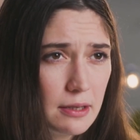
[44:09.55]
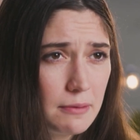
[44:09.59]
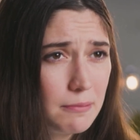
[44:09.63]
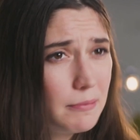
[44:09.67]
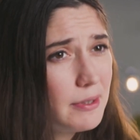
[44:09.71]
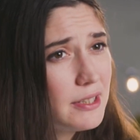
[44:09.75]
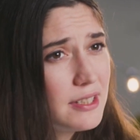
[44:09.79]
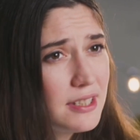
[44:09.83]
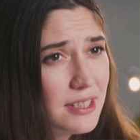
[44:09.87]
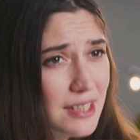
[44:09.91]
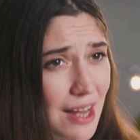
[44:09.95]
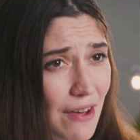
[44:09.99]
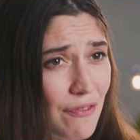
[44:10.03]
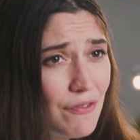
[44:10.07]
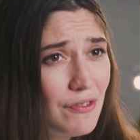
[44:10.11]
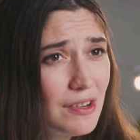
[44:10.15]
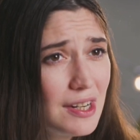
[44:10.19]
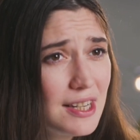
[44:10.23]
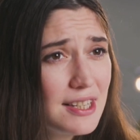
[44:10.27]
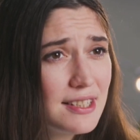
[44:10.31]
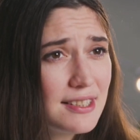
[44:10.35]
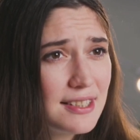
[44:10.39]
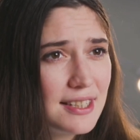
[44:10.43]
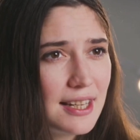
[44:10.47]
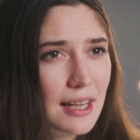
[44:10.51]
but it's
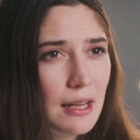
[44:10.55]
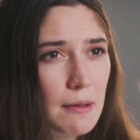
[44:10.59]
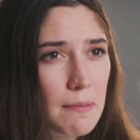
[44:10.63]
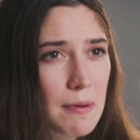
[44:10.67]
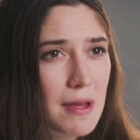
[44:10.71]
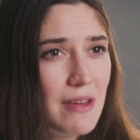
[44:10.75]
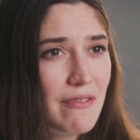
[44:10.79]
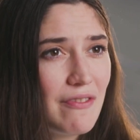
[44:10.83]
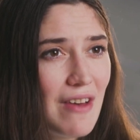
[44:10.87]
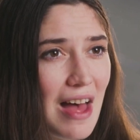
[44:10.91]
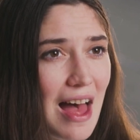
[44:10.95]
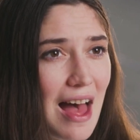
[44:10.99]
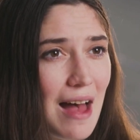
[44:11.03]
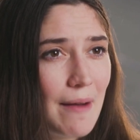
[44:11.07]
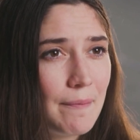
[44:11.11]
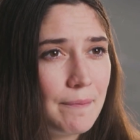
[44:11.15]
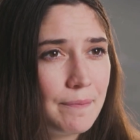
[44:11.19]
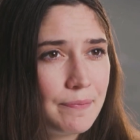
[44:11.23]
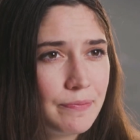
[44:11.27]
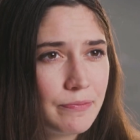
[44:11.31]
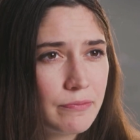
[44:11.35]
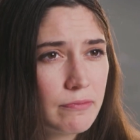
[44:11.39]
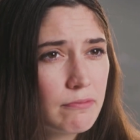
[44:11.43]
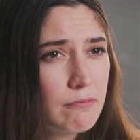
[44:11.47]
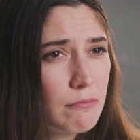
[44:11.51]
definitely still a bit there.
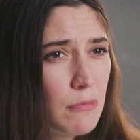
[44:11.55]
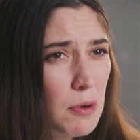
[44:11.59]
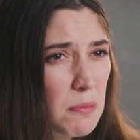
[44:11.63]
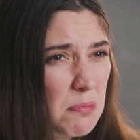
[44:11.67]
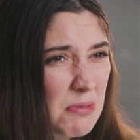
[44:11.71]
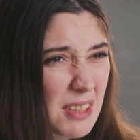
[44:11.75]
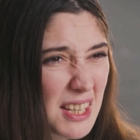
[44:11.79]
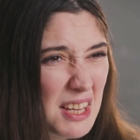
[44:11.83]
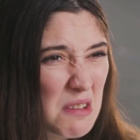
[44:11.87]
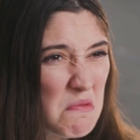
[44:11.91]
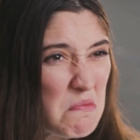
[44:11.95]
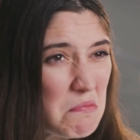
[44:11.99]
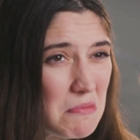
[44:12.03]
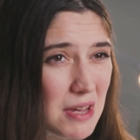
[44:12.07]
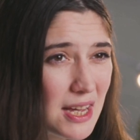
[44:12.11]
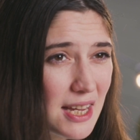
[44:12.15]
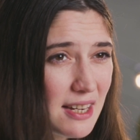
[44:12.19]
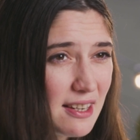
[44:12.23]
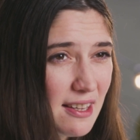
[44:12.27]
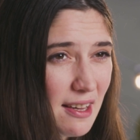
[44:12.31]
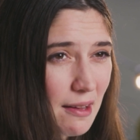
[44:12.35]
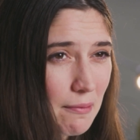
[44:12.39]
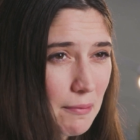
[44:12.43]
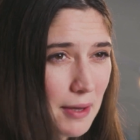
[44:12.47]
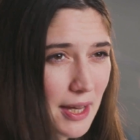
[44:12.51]
Probably a
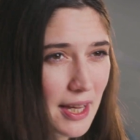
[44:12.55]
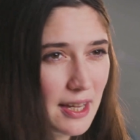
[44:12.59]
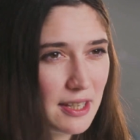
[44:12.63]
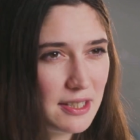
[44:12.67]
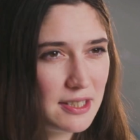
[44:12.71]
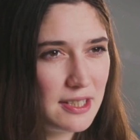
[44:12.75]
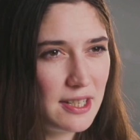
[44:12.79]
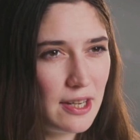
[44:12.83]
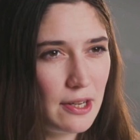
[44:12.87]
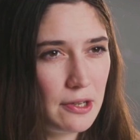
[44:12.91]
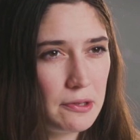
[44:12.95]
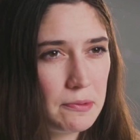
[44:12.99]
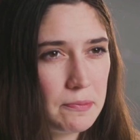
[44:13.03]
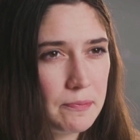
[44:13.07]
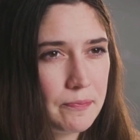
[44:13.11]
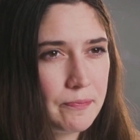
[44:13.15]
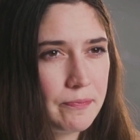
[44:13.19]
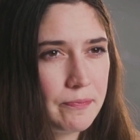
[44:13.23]
medium here too.